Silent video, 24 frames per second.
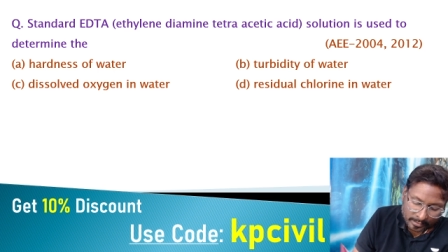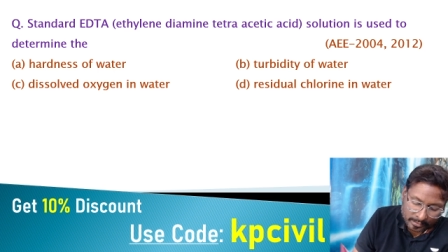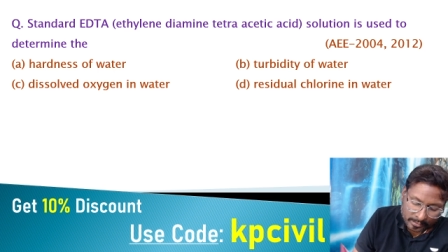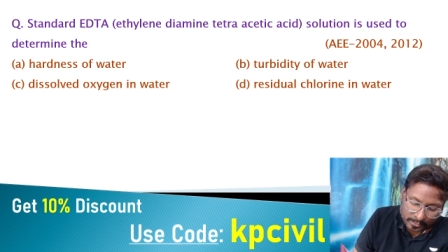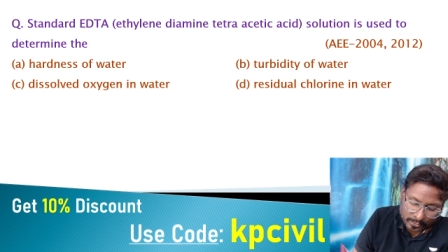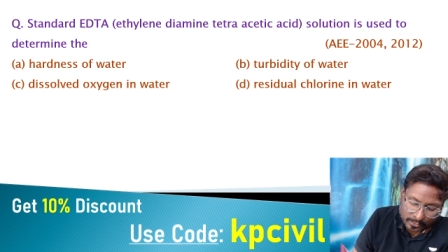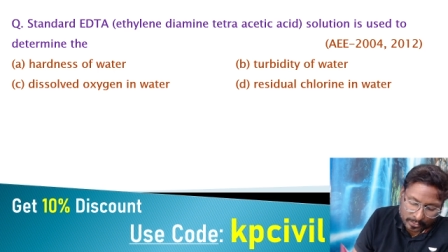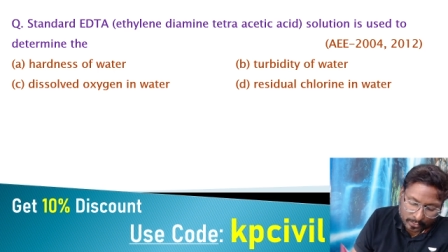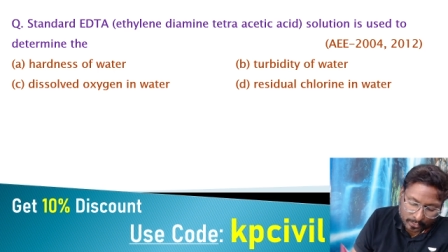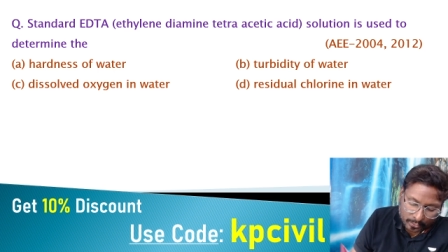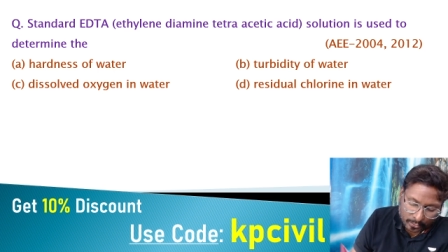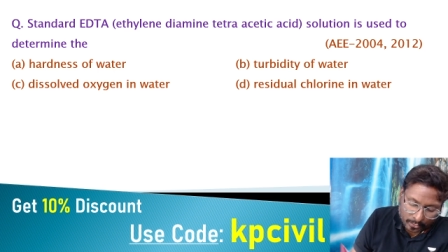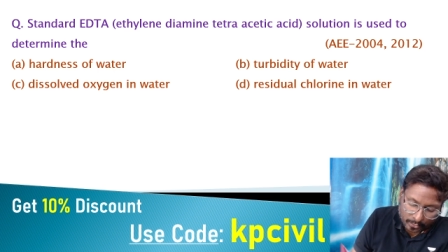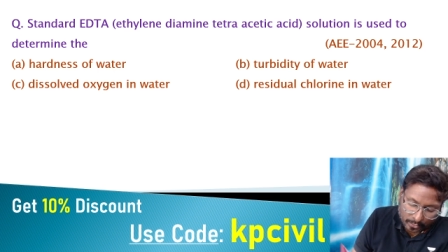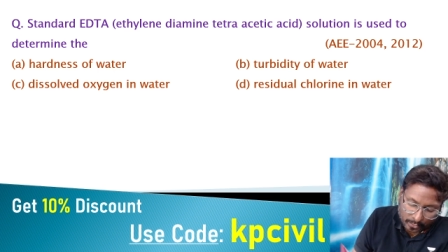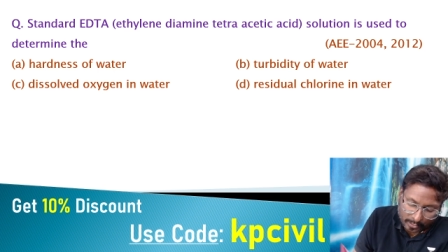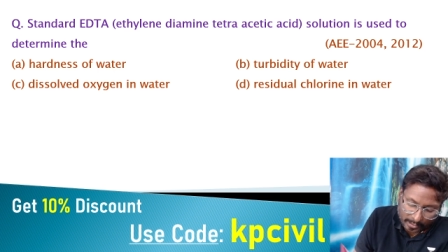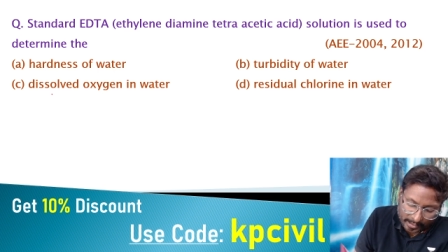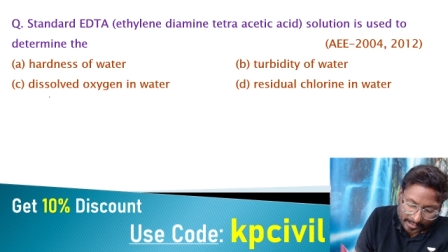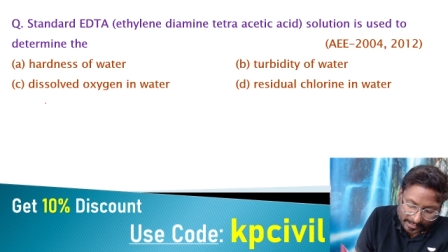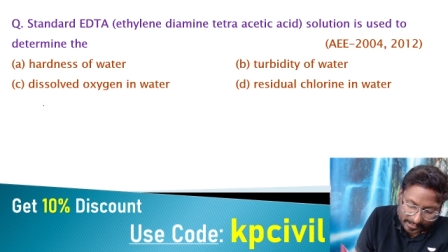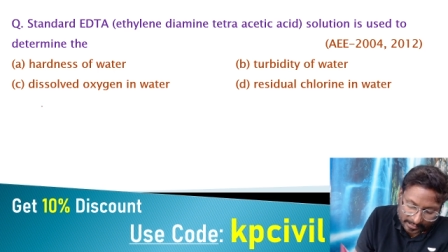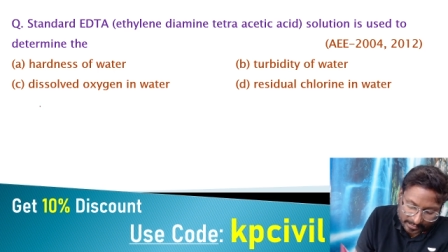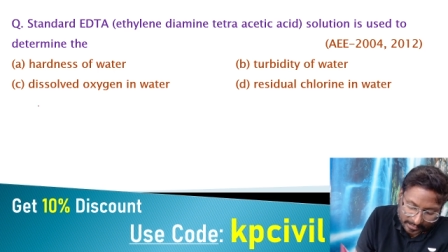So
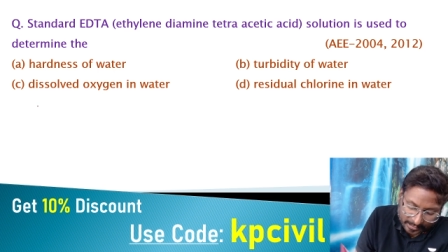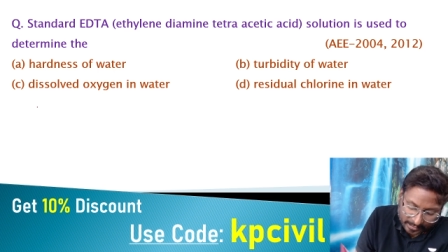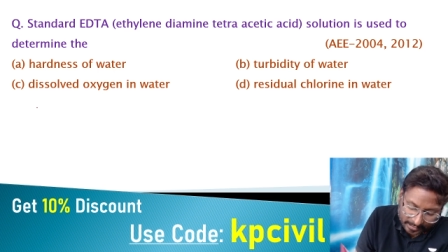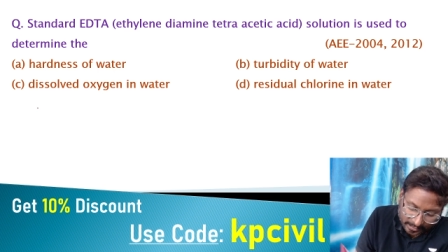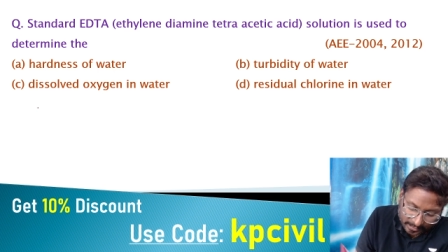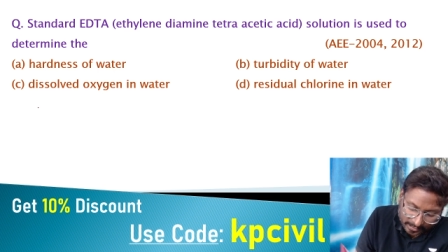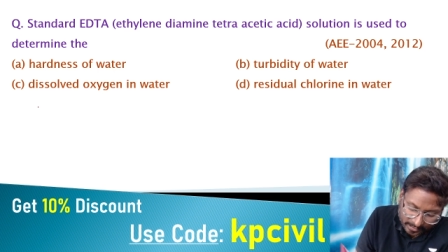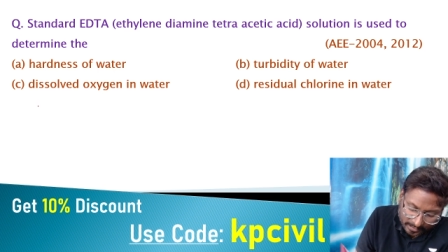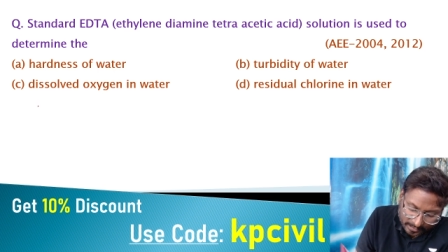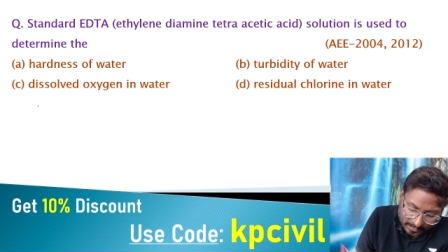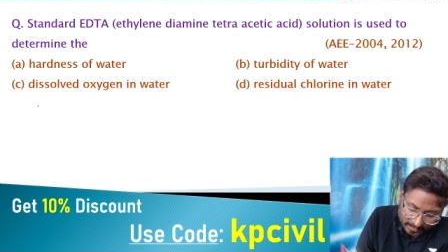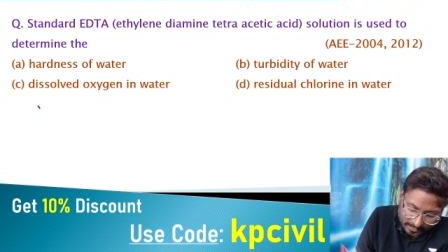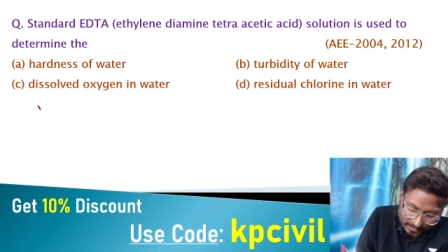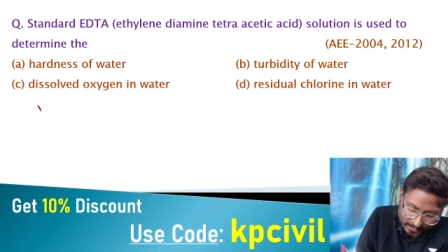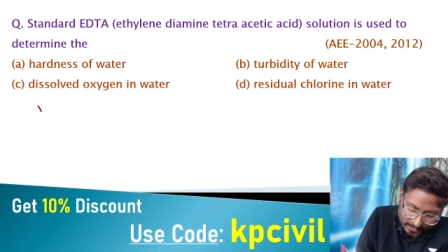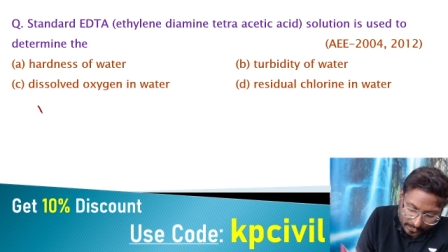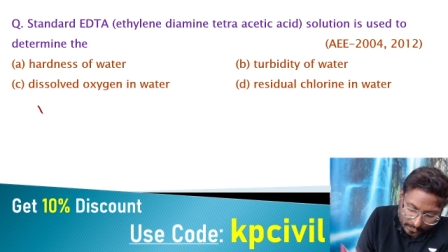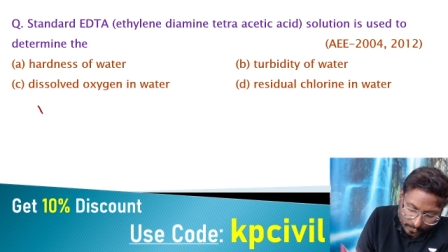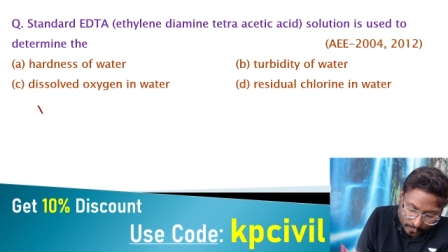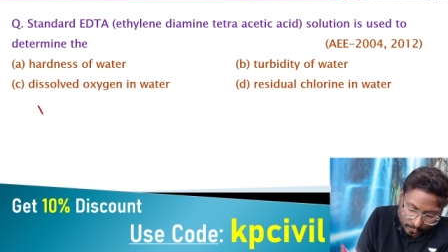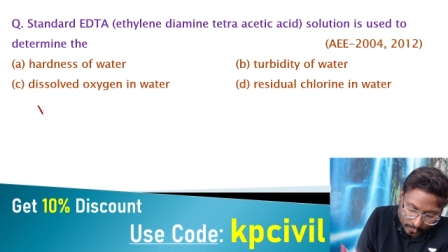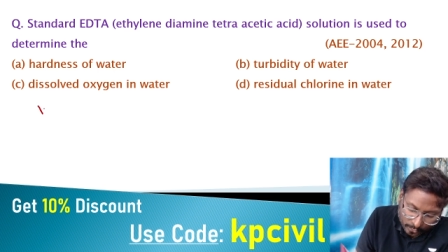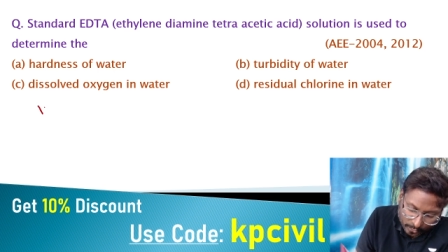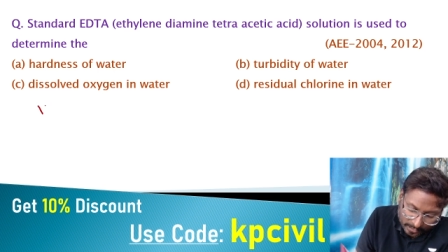I think
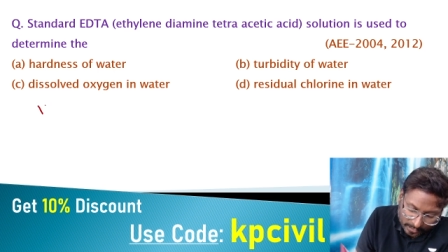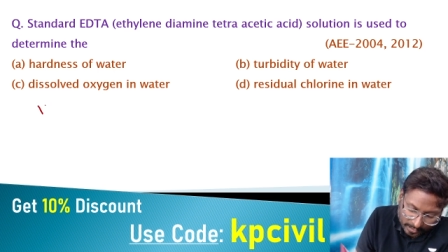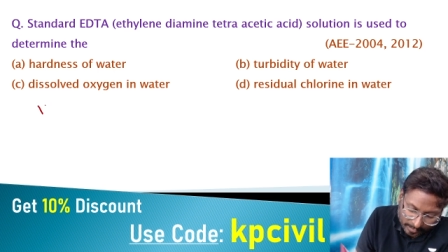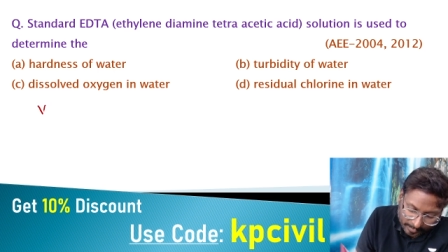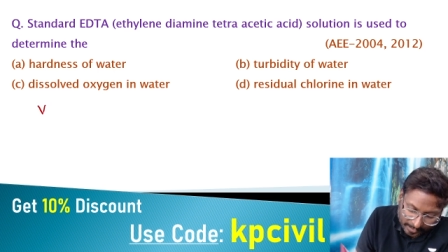you know the